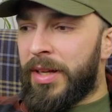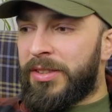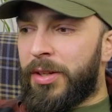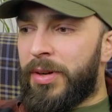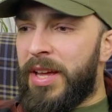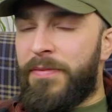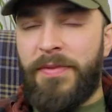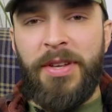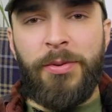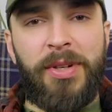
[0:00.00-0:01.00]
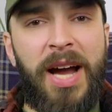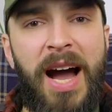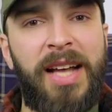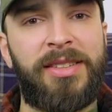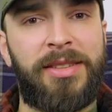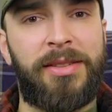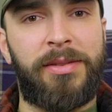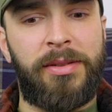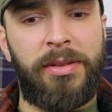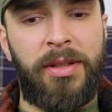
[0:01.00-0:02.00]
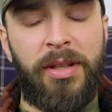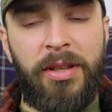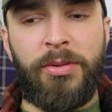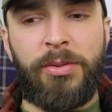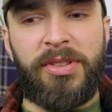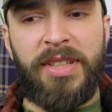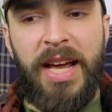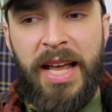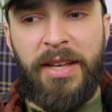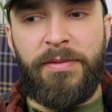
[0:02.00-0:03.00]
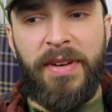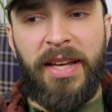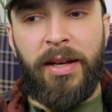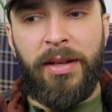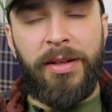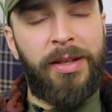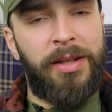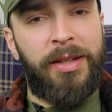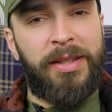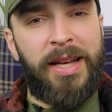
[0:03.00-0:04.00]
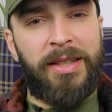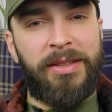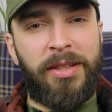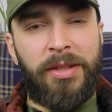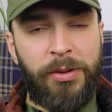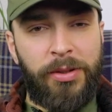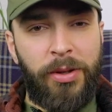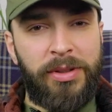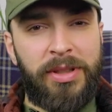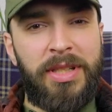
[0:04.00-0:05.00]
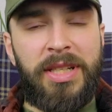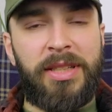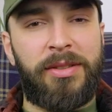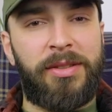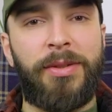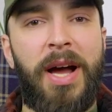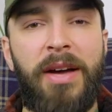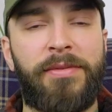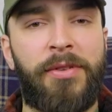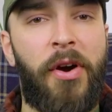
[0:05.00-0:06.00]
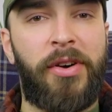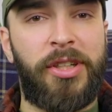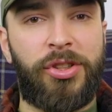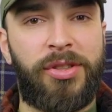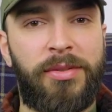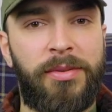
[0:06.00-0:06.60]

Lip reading: so if you can't lose anything, then you don't need to have courage.